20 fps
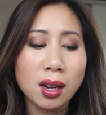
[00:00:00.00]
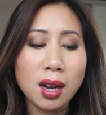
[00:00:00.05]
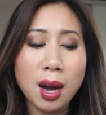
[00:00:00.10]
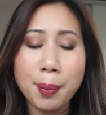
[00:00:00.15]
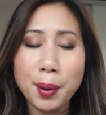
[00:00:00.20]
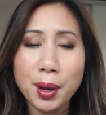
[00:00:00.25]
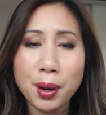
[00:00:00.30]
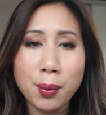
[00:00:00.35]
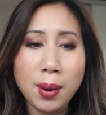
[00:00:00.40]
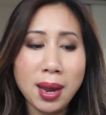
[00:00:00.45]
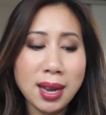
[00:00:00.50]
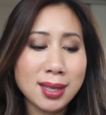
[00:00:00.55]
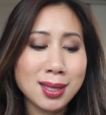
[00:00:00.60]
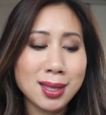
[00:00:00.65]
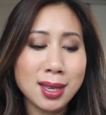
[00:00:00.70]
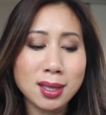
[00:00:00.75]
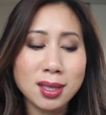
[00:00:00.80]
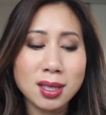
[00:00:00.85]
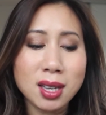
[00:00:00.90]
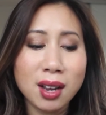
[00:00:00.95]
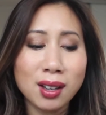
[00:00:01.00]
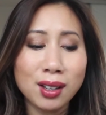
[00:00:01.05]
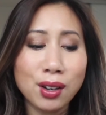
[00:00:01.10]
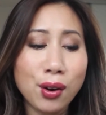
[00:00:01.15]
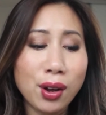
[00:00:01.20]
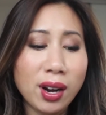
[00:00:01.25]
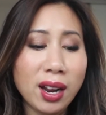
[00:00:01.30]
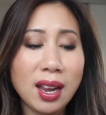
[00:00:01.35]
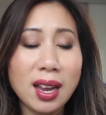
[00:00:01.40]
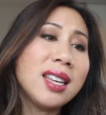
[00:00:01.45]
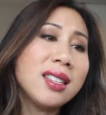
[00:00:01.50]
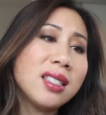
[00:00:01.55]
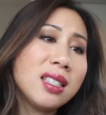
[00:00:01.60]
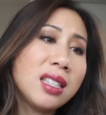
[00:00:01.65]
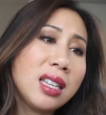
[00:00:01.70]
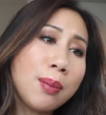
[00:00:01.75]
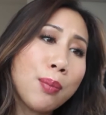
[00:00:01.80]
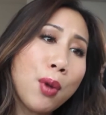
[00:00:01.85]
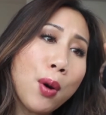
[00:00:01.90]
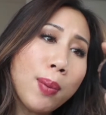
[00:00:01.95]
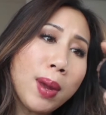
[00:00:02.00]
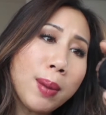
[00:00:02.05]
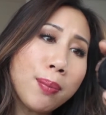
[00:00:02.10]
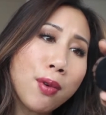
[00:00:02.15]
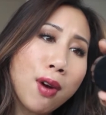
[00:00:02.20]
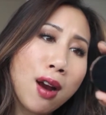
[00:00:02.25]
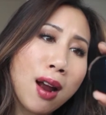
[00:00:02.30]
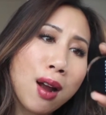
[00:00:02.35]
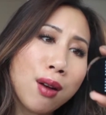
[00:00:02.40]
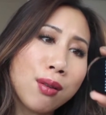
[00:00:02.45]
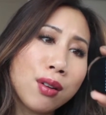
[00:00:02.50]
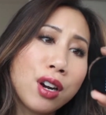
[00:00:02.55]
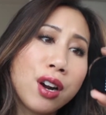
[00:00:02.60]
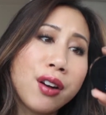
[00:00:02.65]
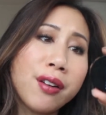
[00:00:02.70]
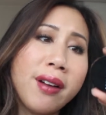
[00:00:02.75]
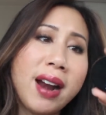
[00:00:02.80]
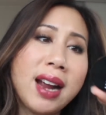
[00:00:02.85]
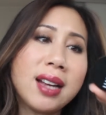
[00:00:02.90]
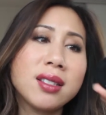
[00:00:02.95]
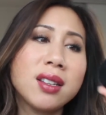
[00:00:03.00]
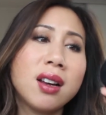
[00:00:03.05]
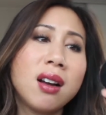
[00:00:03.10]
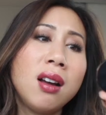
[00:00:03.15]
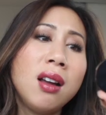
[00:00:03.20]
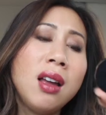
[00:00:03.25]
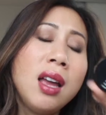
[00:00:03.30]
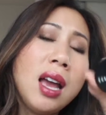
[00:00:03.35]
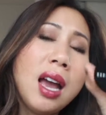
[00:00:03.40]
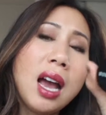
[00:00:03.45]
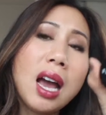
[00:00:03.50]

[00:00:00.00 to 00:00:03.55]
couple of weeks since I got it, is the Bobbi Brown Corrector,